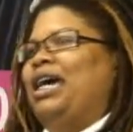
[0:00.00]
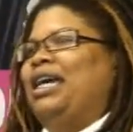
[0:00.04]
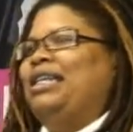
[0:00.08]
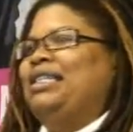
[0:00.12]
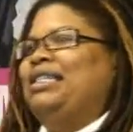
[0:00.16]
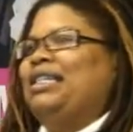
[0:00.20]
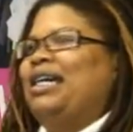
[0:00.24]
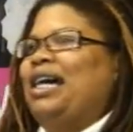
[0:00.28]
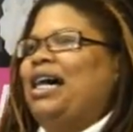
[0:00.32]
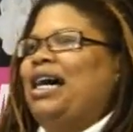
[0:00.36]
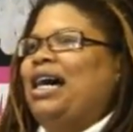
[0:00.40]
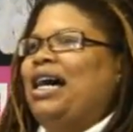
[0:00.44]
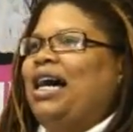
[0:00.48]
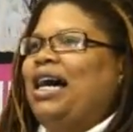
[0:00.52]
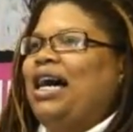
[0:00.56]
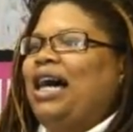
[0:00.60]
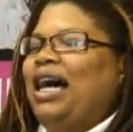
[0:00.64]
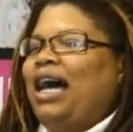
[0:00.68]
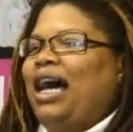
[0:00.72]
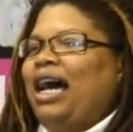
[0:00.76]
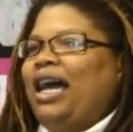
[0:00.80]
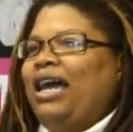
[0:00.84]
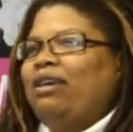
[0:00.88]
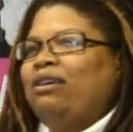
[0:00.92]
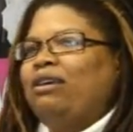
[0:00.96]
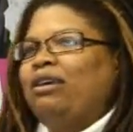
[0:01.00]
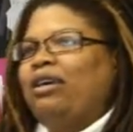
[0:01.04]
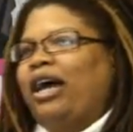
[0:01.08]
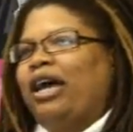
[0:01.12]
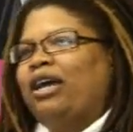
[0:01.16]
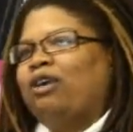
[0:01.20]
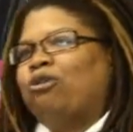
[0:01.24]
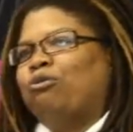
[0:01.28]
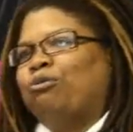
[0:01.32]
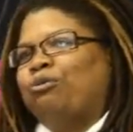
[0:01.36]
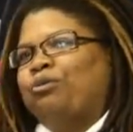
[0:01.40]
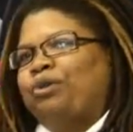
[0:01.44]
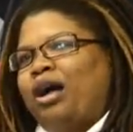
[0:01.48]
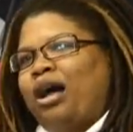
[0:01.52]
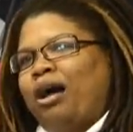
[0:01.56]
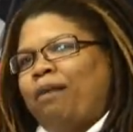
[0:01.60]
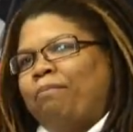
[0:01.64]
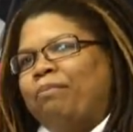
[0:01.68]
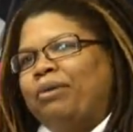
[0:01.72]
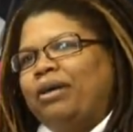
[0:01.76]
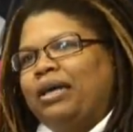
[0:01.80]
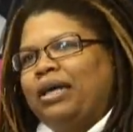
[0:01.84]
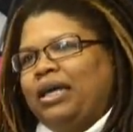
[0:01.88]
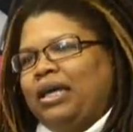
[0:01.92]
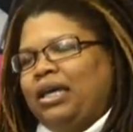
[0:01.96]
And I grew
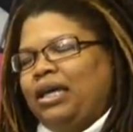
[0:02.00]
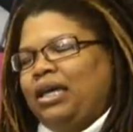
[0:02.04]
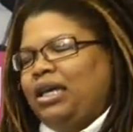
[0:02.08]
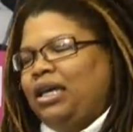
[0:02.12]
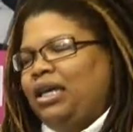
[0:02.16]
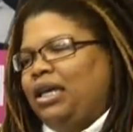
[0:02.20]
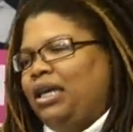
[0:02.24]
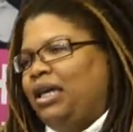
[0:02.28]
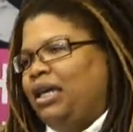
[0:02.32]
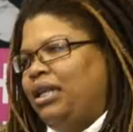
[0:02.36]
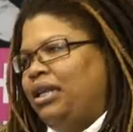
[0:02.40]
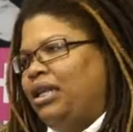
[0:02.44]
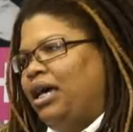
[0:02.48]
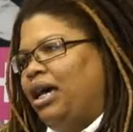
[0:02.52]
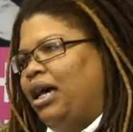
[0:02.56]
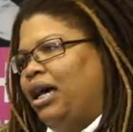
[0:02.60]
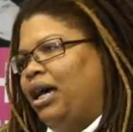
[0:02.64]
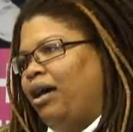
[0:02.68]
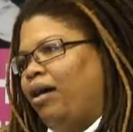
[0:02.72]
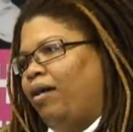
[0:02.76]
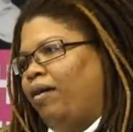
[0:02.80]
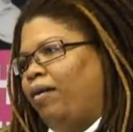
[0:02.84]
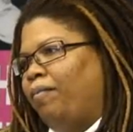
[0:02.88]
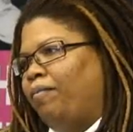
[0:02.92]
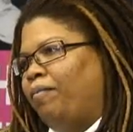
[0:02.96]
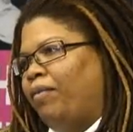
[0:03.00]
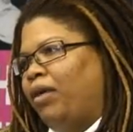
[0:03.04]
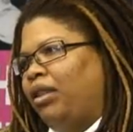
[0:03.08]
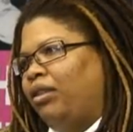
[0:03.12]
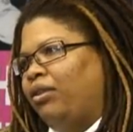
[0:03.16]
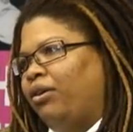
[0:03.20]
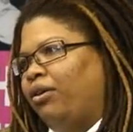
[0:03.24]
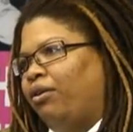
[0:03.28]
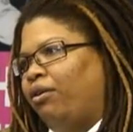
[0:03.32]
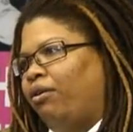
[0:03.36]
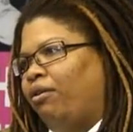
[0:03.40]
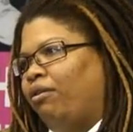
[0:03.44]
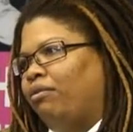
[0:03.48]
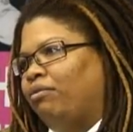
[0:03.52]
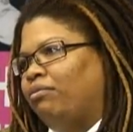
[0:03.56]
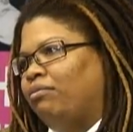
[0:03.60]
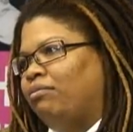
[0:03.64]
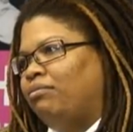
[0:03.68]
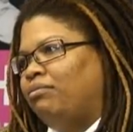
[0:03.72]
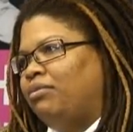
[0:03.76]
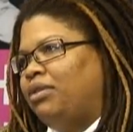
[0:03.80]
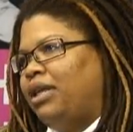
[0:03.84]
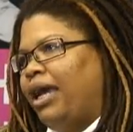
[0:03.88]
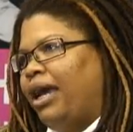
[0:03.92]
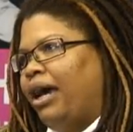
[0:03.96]
up in a little
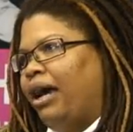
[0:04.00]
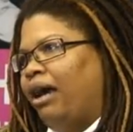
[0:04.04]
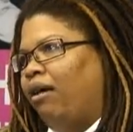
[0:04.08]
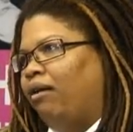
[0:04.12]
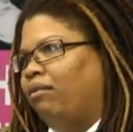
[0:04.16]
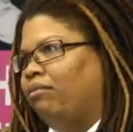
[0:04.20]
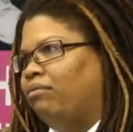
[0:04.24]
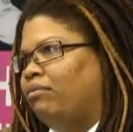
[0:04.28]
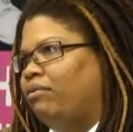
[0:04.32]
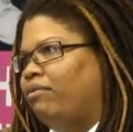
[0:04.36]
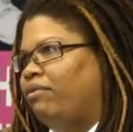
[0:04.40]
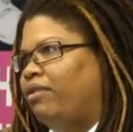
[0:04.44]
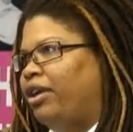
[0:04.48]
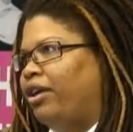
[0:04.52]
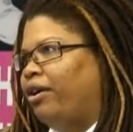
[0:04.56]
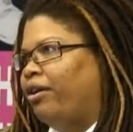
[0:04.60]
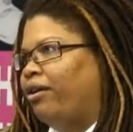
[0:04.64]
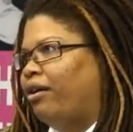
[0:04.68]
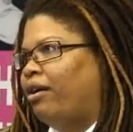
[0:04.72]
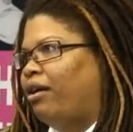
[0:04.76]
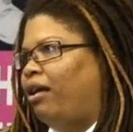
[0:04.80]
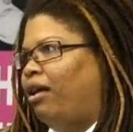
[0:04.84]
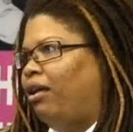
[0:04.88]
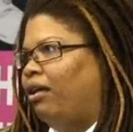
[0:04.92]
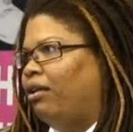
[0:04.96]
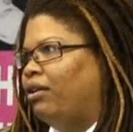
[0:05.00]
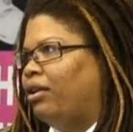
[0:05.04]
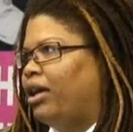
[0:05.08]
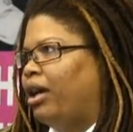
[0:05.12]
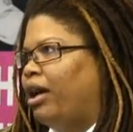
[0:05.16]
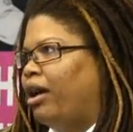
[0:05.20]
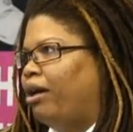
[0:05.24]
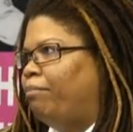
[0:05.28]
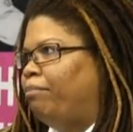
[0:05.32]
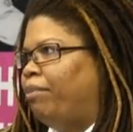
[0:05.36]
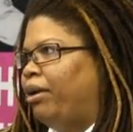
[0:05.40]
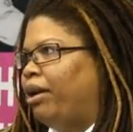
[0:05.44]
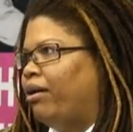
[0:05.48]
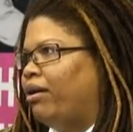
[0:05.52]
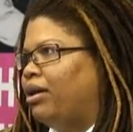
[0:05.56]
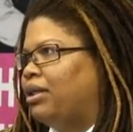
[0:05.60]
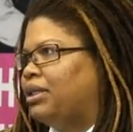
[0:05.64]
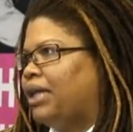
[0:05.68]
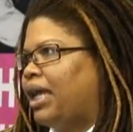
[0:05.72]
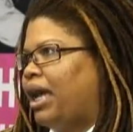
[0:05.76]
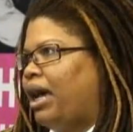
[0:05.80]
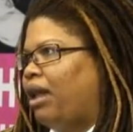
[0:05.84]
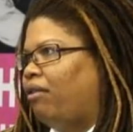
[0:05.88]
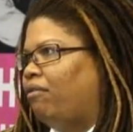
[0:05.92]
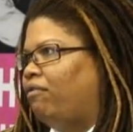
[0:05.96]
town there called
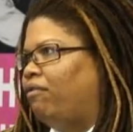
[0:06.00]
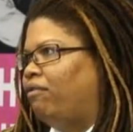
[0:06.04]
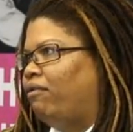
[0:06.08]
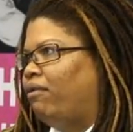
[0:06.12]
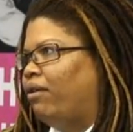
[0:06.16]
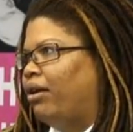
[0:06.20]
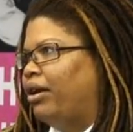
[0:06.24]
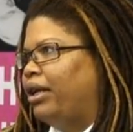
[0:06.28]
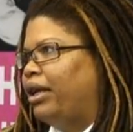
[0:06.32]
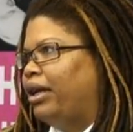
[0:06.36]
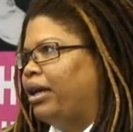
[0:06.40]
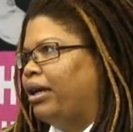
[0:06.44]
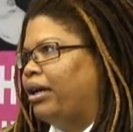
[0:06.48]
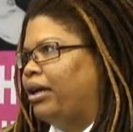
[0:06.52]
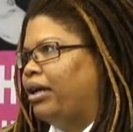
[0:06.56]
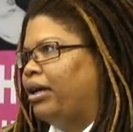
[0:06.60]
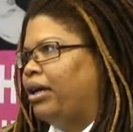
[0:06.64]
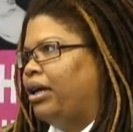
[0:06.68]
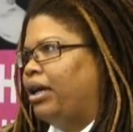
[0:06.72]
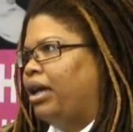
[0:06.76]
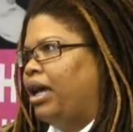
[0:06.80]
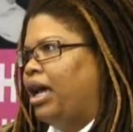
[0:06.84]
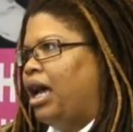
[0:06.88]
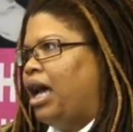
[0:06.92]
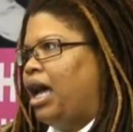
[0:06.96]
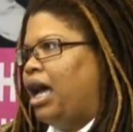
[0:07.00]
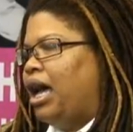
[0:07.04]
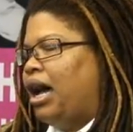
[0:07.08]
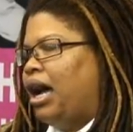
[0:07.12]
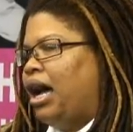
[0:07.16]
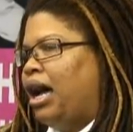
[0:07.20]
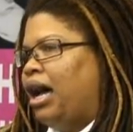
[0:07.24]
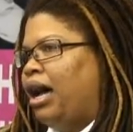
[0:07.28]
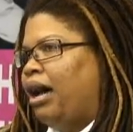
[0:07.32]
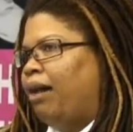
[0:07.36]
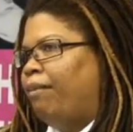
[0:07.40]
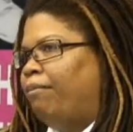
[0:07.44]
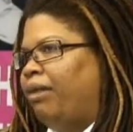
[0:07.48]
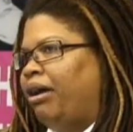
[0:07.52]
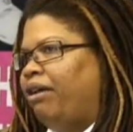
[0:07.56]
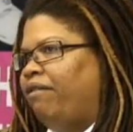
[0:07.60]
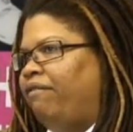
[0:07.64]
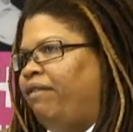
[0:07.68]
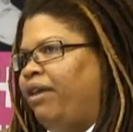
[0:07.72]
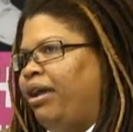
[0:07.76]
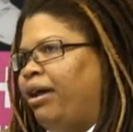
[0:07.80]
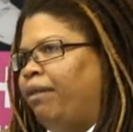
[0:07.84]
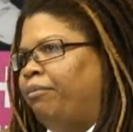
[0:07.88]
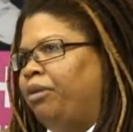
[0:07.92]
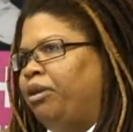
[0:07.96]
Paris, California. My
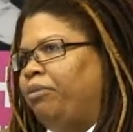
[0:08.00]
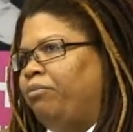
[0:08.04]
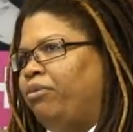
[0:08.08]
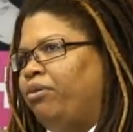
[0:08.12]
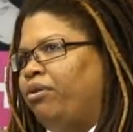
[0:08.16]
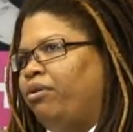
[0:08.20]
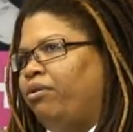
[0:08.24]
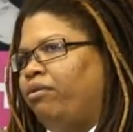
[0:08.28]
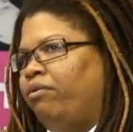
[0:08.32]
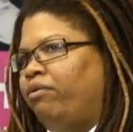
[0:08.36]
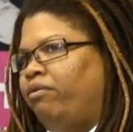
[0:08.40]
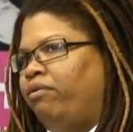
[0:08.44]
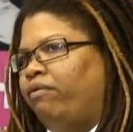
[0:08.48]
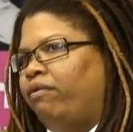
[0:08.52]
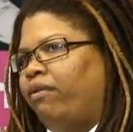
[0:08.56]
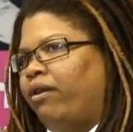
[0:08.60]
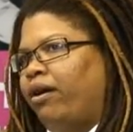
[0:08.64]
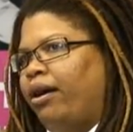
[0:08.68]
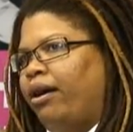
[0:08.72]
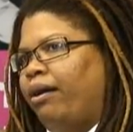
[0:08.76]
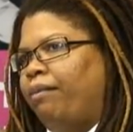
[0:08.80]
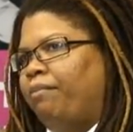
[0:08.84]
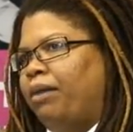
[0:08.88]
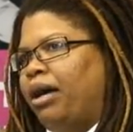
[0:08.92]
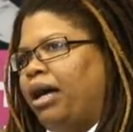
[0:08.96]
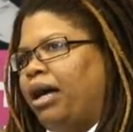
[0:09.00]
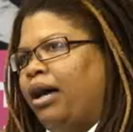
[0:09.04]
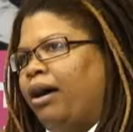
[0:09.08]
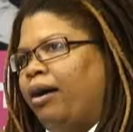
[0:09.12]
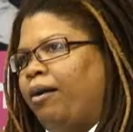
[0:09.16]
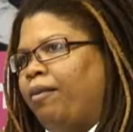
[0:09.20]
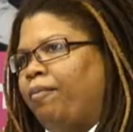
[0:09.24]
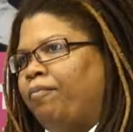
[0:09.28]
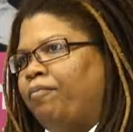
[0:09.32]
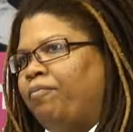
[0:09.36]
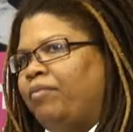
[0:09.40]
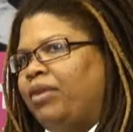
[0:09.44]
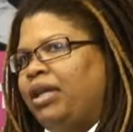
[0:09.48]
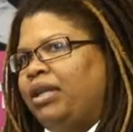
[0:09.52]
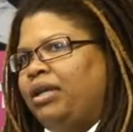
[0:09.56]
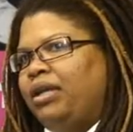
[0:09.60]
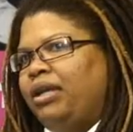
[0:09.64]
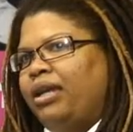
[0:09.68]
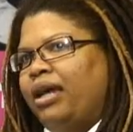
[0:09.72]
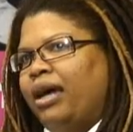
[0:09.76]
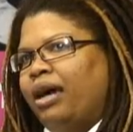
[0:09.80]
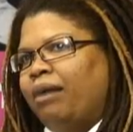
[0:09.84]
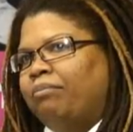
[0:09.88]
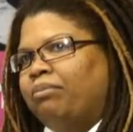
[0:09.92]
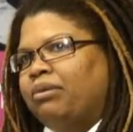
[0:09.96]
family moved from
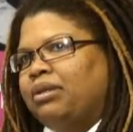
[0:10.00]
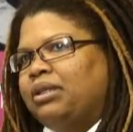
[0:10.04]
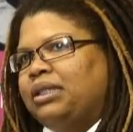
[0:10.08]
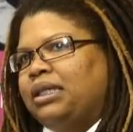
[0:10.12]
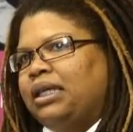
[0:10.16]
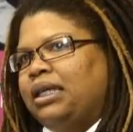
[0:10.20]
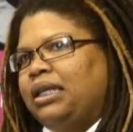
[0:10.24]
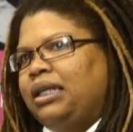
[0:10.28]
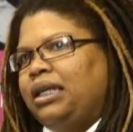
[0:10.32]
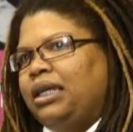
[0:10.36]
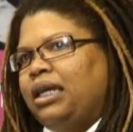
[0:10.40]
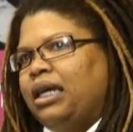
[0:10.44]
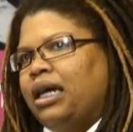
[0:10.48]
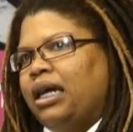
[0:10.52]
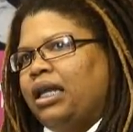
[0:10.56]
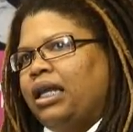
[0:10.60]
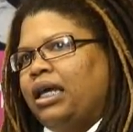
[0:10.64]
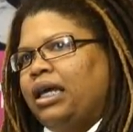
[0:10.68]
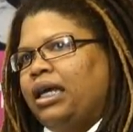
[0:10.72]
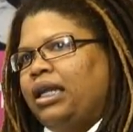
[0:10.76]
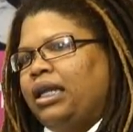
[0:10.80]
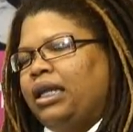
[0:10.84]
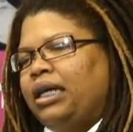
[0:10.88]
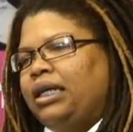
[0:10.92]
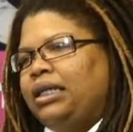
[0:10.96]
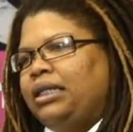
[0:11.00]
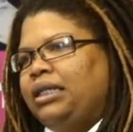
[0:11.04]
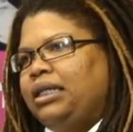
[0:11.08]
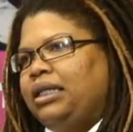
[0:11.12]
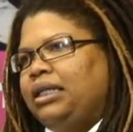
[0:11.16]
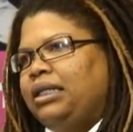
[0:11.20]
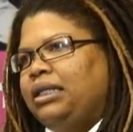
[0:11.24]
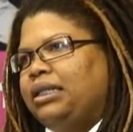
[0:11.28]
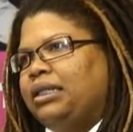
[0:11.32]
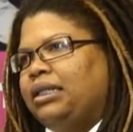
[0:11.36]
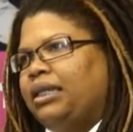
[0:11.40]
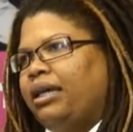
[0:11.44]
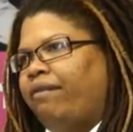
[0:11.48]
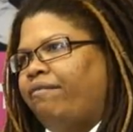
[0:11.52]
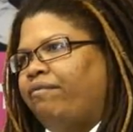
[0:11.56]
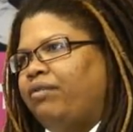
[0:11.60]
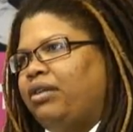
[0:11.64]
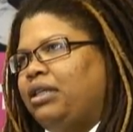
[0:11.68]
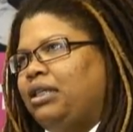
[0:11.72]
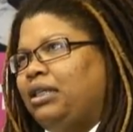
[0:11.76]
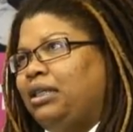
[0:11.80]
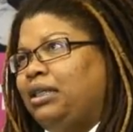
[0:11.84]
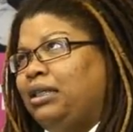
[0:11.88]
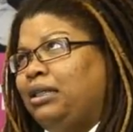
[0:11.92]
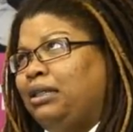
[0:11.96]
Indianapolis, Indiana in
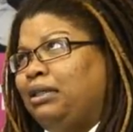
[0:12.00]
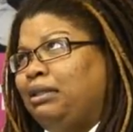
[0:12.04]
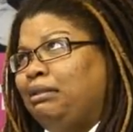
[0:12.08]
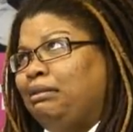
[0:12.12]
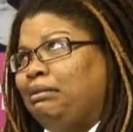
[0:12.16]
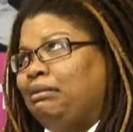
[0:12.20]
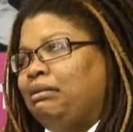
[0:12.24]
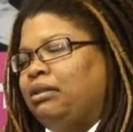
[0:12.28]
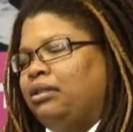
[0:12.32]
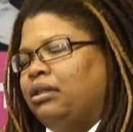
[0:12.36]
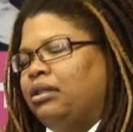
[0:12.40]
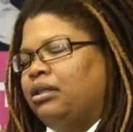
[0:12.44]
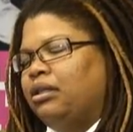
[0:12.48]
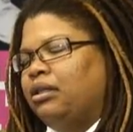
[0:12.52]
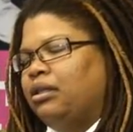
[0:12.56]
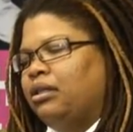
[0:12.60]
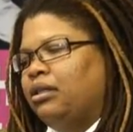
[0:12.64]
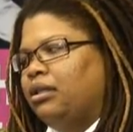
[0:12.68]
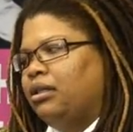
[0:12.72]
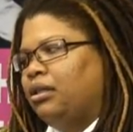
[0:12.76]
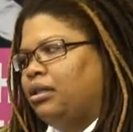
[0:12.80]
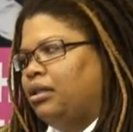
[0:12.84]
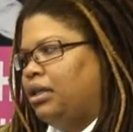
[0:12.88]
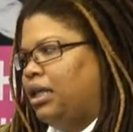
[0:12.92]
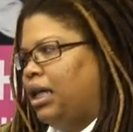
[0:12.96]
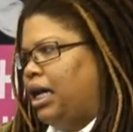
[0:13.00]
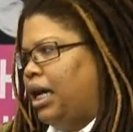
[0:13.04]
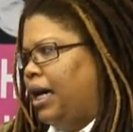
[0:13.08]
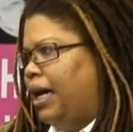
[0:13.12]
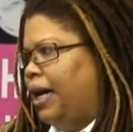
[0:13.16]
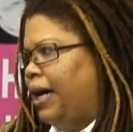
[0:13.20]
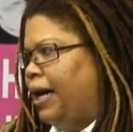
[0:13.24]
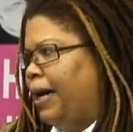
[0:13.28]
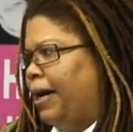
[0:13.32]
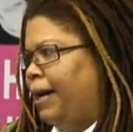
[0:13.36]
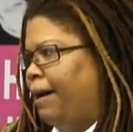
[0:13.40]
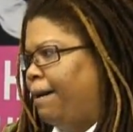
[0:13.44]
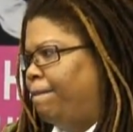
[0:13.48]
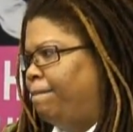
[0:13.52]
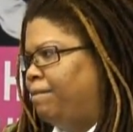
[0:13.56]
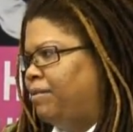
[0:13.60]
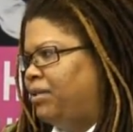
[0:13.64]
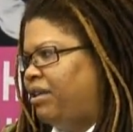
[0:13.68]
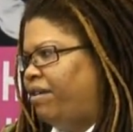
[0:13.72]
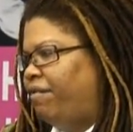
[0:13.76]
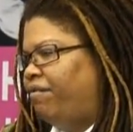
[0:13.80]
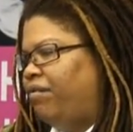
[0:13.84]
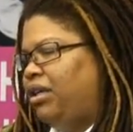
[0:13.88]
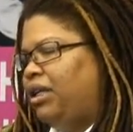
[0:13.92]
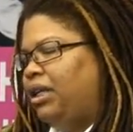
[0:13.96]

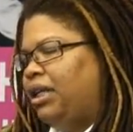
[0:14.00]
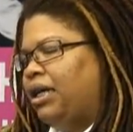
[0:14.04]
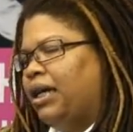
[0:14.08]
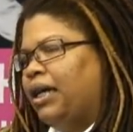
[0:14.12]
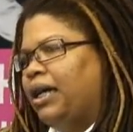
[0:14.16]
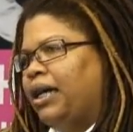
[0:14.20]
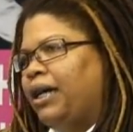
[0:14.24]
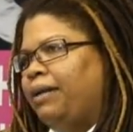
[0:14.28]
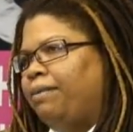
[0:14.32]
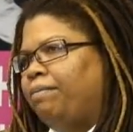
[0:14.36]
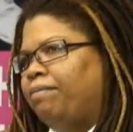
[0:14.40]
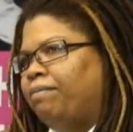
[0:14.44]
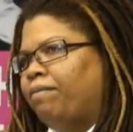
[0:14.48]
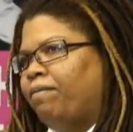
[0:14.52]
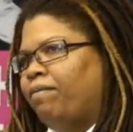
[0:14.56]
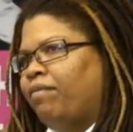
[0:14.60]
1979.